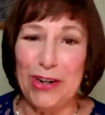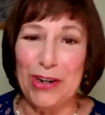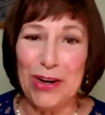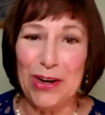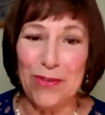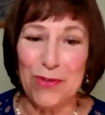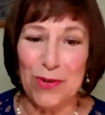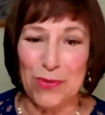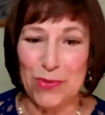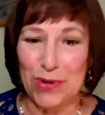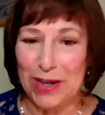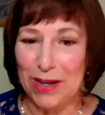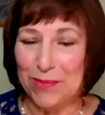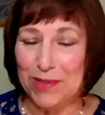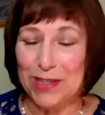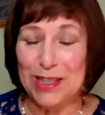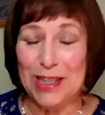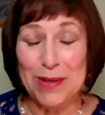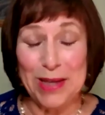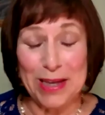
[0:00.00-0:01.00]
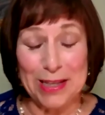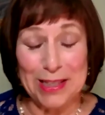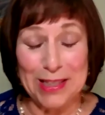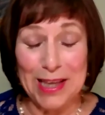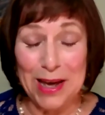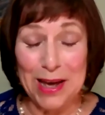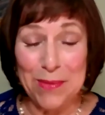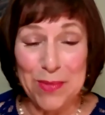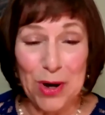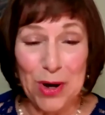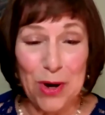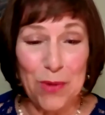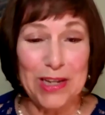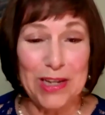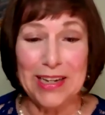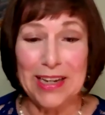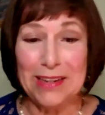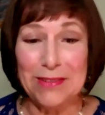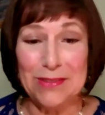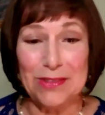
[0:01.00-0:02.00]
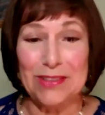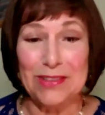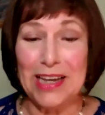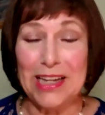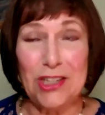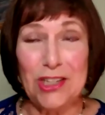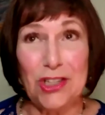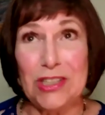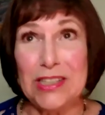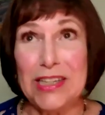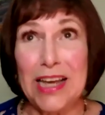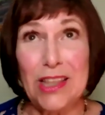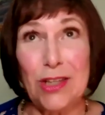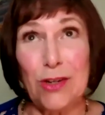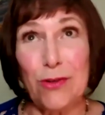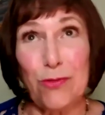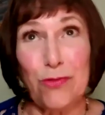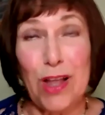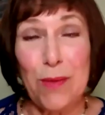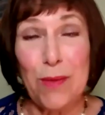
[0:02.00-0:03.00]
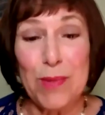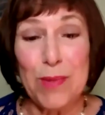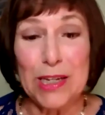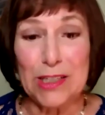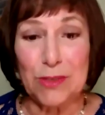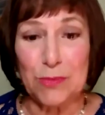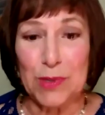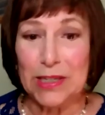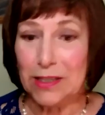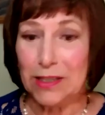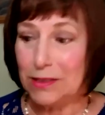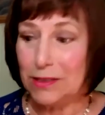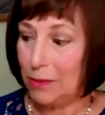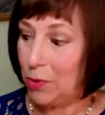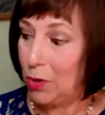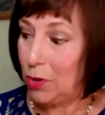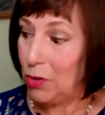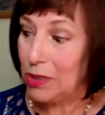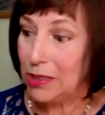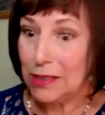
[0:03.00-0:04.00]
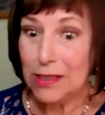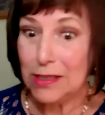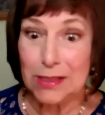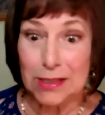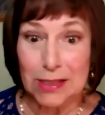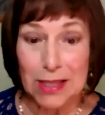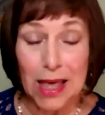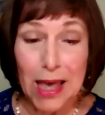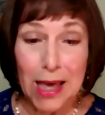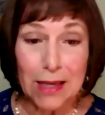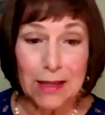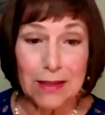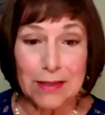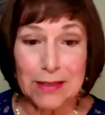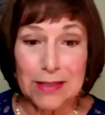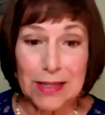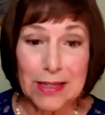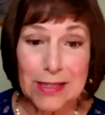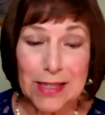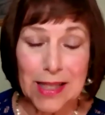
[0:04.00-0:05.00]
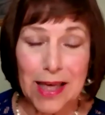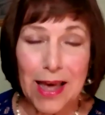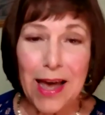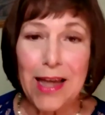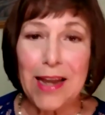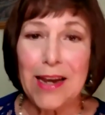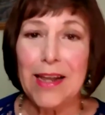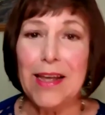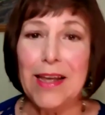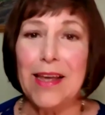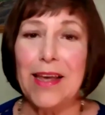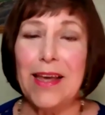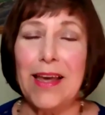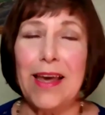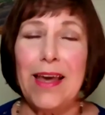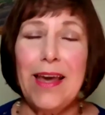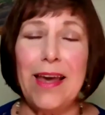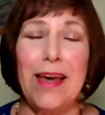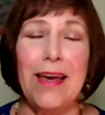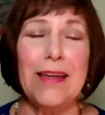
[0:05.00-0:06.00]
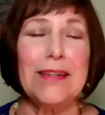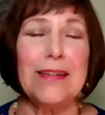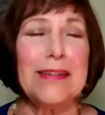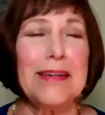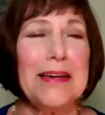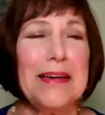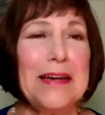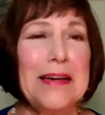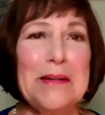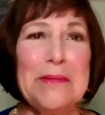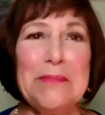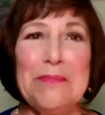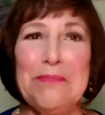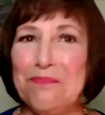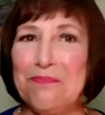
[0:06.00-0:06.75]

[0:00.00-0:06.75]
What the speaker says: very overwhelmed in that moment. I just sat there flummoxed because I'm holding this thing that says that, and